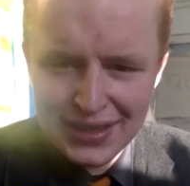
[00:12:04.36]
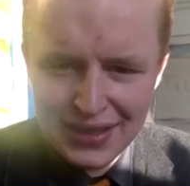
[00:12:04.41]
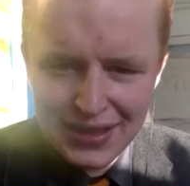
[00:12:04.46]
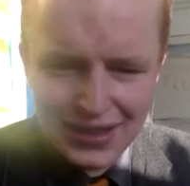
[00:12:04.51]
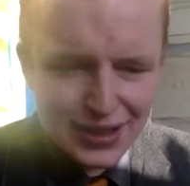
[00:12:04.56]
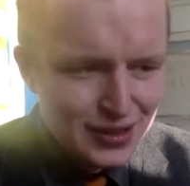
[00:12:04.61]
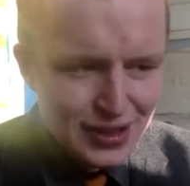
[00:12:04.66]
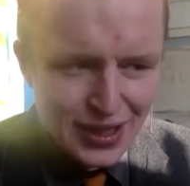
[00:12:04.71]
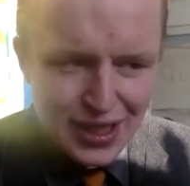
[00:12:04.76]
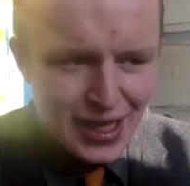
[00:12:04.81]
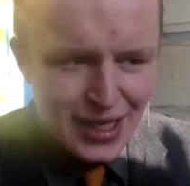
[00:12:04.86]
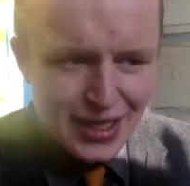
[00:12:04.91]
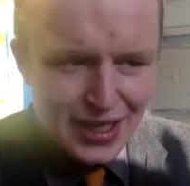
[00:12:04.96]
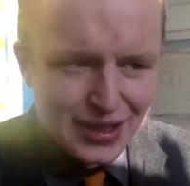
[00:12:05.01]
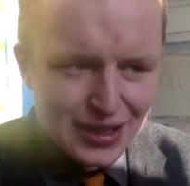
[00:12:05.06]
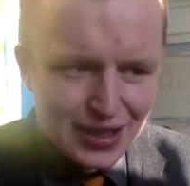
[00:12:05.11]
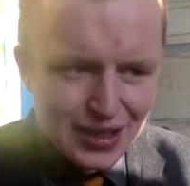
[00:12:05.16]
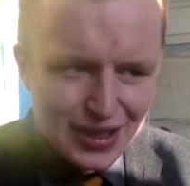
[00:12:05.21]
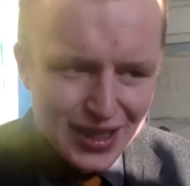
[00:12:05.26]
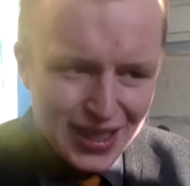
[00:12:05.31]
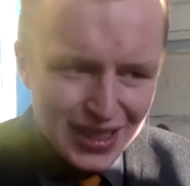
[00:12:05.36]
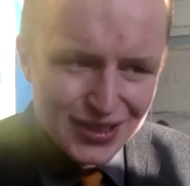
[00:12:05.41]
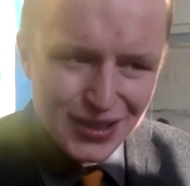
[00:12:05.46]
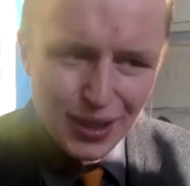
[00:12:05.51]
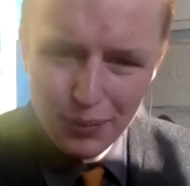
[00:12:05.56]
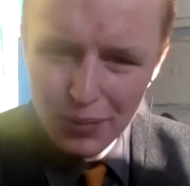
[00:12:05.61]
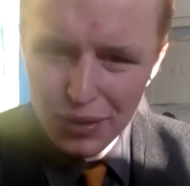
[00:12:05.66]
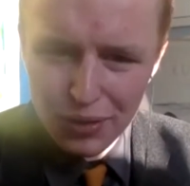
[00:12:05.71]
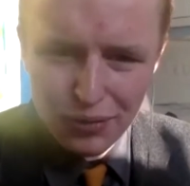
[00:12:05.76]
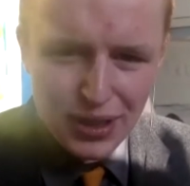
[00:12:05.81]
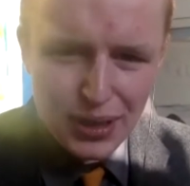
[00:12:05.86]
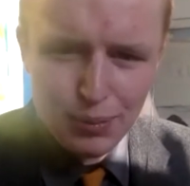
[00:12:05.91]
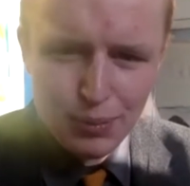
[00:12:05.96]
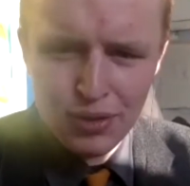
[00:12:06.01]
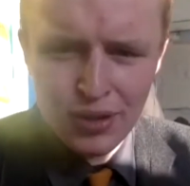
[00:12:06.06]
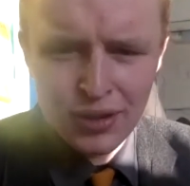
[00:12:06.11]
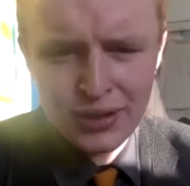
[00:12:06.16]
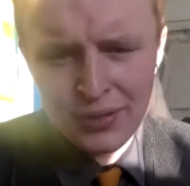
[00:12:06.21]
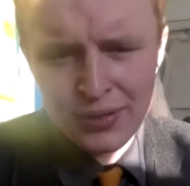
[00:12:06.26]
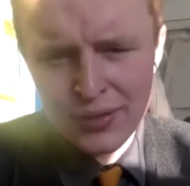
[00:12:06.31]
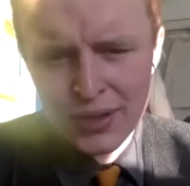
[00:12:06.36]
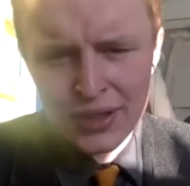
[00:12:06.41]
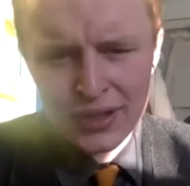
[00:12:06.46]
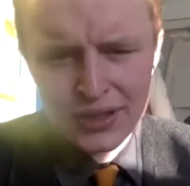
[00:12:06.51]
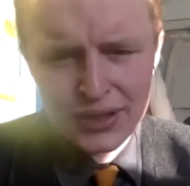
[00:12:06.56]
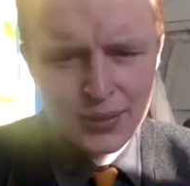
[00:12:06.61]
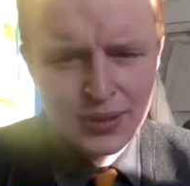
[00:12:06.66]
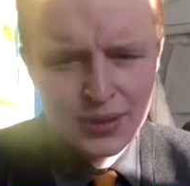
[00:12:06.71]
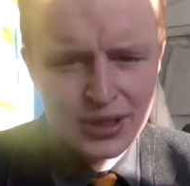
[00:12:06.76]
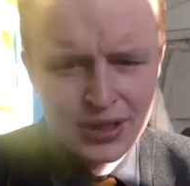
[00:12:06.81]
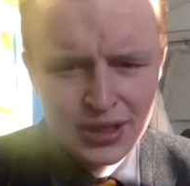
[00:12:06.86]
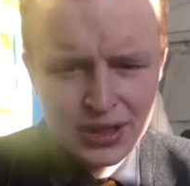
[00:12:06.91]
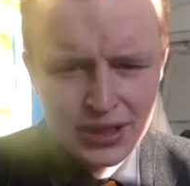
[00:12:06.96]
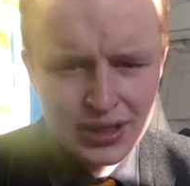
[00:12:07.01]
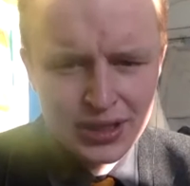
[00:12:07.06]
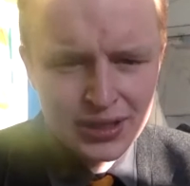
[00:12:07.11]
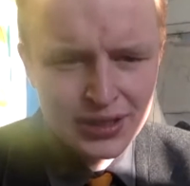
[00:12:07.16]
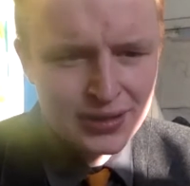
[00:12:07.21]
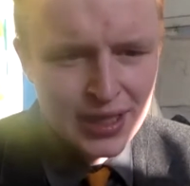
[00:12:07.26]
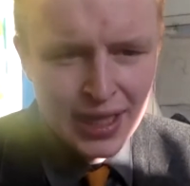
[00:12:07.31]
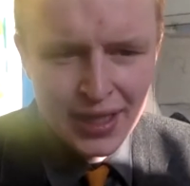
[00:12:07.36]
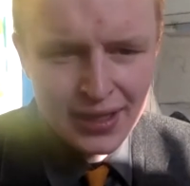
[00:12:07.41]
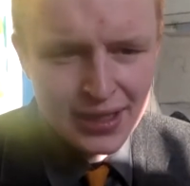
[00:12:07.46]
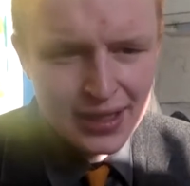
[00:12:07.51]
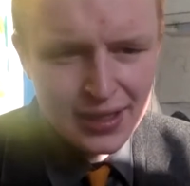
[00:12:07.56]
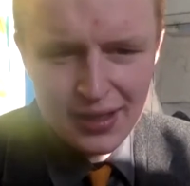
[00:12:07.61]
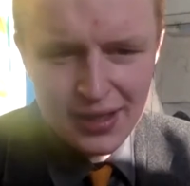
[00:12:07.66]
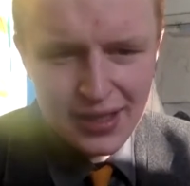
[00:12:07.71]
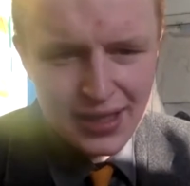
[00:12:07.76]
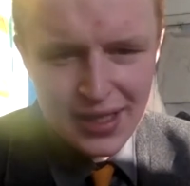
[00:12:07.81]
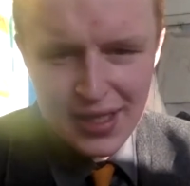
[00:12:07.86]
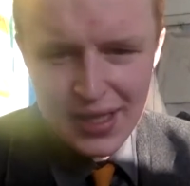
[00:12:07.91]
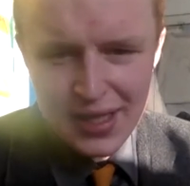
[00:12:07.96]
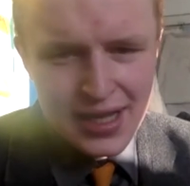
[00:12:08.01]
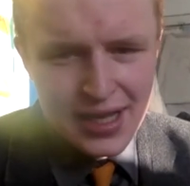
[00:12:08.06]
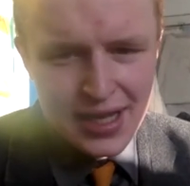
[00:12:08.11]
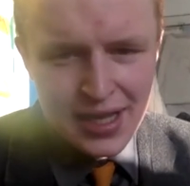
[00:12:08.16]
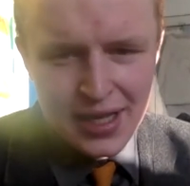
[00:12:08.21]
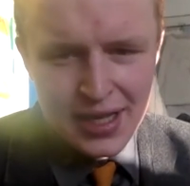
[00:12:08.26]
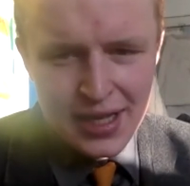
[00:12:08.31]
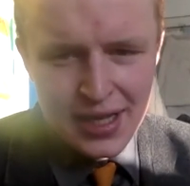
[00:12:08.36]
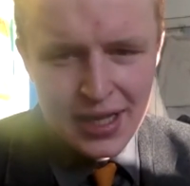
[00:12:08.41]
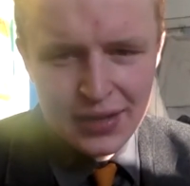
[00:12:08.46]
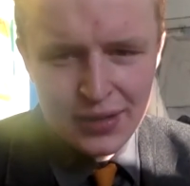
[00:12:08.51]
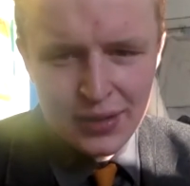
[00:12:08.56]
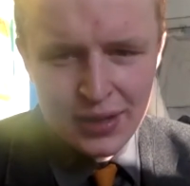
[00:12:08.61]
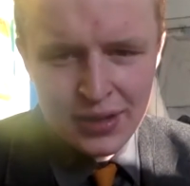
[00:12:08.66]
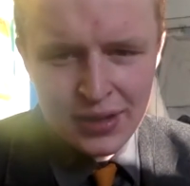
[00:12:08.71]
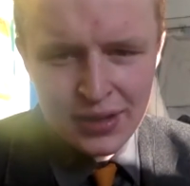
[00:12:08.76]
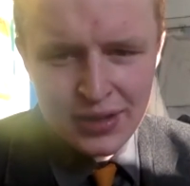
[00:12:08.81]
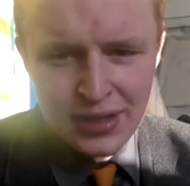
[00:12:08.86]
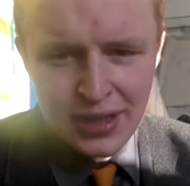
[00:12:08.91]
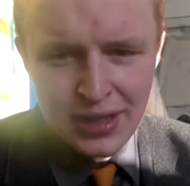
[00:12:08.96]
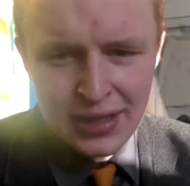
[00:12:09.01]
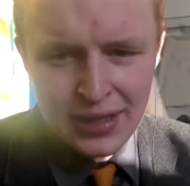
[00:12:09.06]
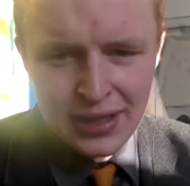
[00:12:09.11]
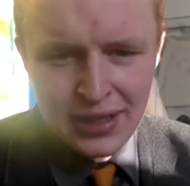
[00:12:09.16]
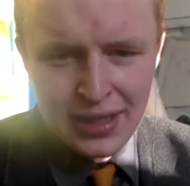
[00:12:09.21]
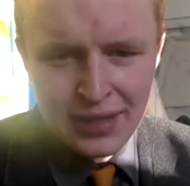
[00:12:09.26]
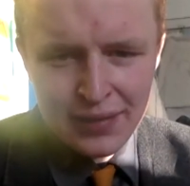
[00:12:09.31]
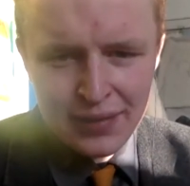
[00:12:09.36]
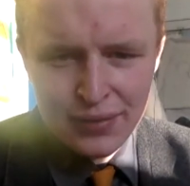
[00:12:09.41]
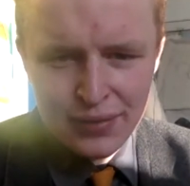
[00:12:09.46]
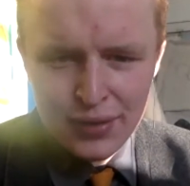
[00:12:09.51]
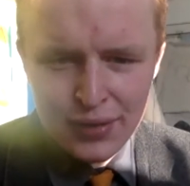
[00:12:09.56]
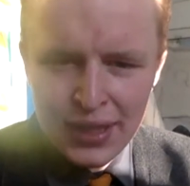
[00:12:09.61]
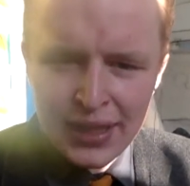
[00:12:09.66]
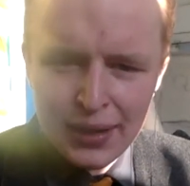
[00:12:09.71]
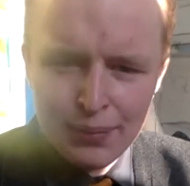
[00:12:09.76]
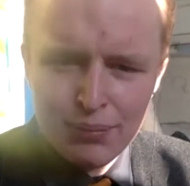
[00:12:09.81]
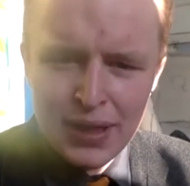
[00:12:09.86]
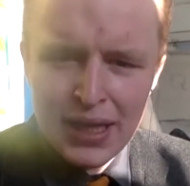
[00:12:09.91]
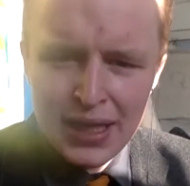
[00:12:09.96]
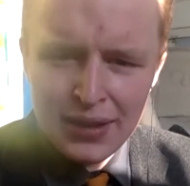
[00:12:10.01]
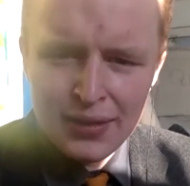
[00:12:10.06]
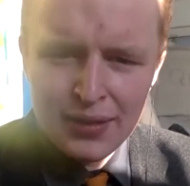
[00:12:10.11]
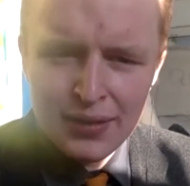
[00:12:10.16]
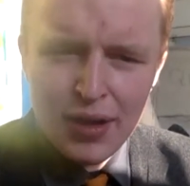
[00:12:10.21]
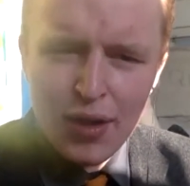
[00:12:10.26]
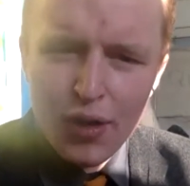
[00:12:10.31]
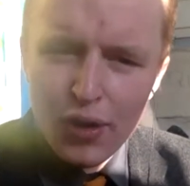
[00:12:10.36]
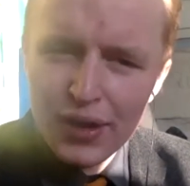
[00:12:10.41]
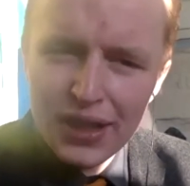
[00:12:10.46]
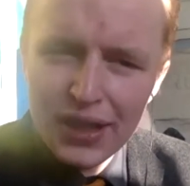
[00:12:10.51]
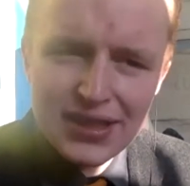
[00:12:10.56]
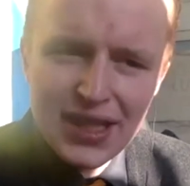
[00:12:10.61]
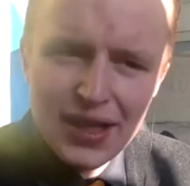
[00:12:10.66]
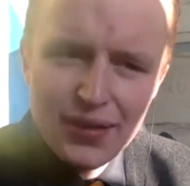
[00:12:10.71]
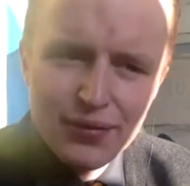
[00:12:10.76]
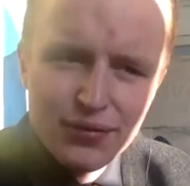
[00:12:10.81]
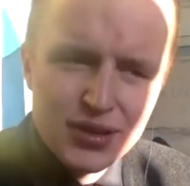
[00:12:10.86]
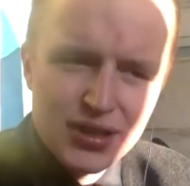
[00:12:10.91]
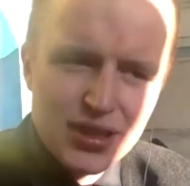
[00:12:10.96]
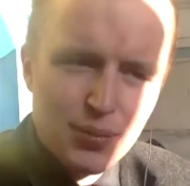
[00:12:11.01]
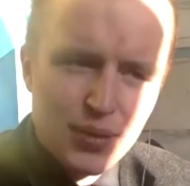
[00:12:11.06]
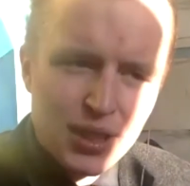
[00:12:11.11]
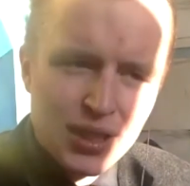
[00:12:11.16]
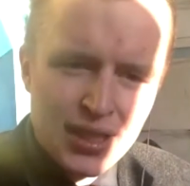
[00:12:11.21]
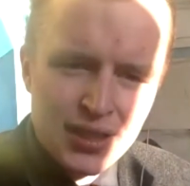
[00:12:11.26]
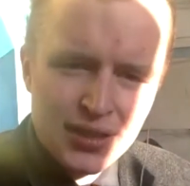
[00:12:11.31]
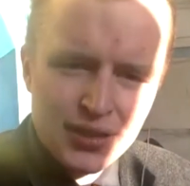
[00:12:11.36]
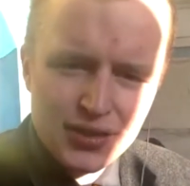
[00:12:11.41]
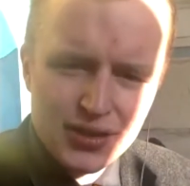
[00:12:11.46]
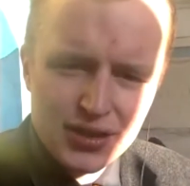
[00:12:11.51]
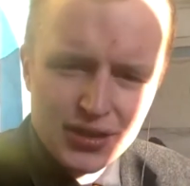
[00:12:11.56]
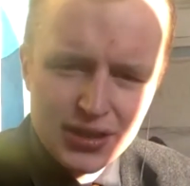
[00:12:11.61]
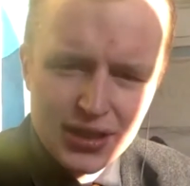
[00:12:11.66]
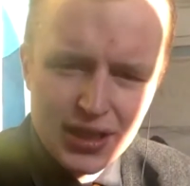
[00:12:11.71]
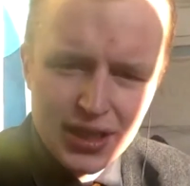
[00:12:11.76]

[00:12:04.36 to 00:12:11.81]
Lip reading: because you get some three-pronged forks, which I don't understand that for like main. Is that for something else? I